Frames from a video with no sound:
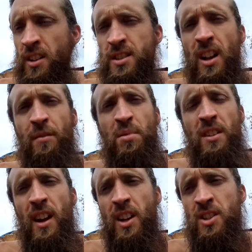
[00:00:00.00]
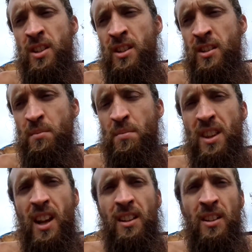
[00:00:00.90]
Self-protection,
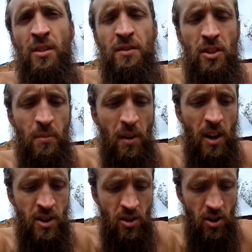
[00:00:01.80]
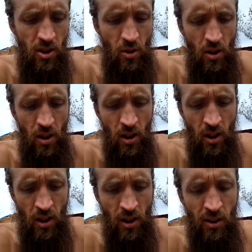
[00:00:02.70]
protect and love the other person too.
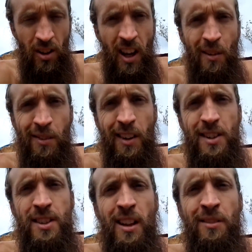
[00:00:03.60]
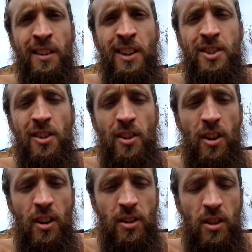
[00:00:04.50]
Look out for yourself and each
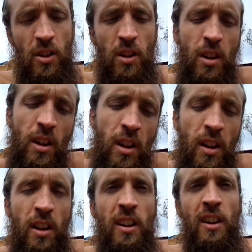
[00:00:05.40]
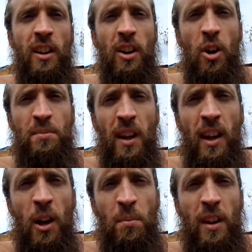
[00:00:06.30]
other. So I hope that
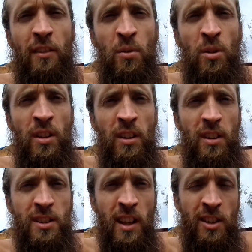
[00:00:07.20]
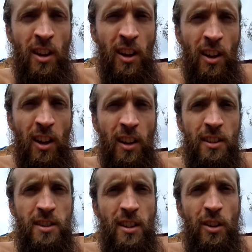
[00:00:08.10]
helped everyone. Send all the
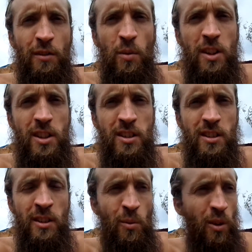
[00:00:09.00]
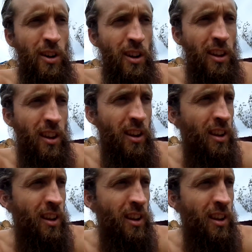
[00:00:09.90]
highest love wishes in the world.